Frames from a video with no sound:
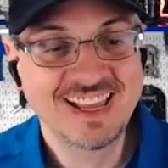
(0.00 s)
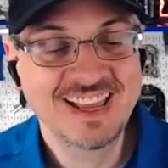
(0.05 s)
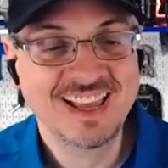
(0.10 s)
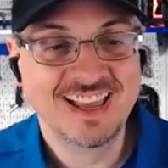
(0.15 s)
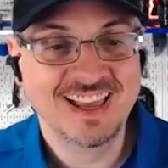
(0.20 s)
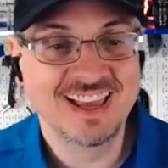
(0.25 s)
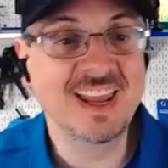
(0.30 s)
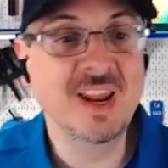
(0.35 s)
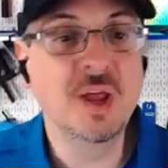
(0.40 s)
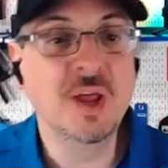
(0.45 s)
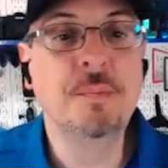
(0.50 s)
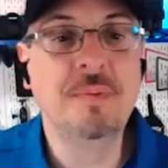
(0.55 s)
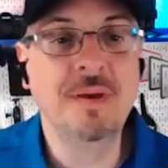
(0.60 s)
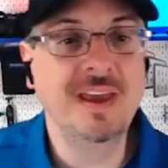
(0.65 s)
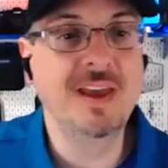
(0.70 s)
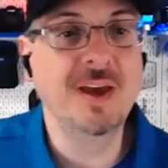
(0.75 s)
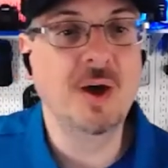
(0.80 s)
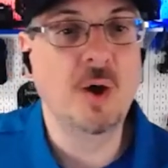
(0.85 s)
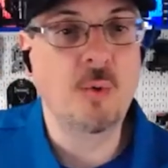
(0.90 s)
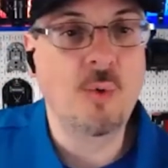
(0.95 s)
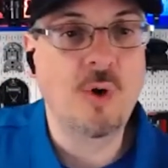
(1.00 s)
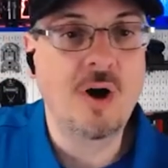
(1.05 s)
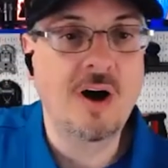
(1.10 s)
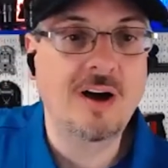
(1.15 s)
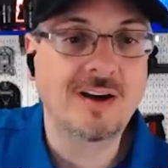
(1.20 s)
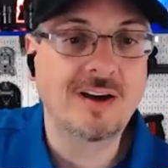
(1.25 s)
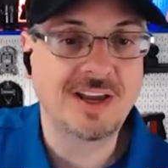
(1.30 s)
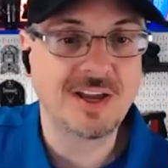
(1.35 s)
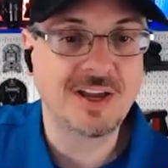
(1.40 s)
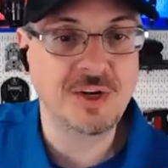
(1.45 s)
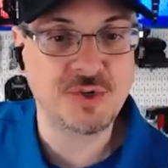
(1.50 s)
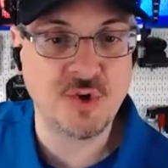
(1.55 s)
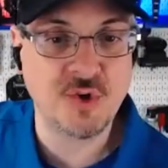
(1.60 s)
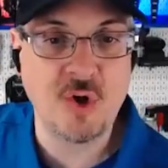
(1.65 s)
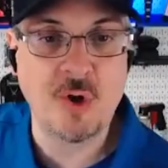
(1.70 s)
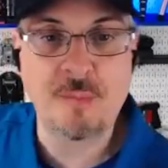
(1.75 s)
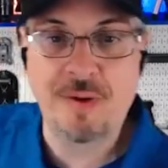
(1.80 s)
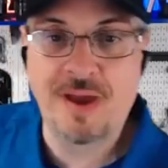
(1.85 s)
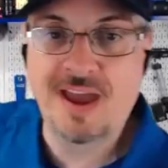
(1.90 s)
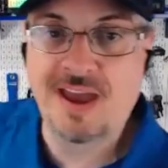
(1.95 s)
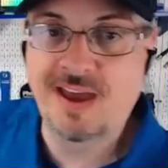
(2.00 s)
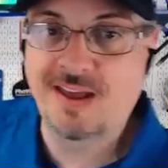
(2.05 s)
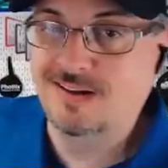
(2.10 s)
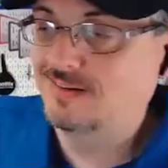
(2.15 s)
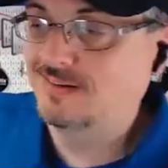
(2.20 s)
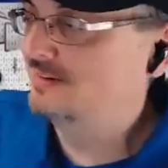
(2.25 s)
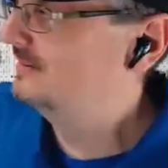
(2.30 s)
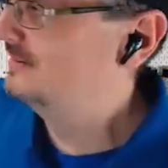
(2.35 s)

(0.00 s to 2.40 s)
It'll be a wall hooks. control panel.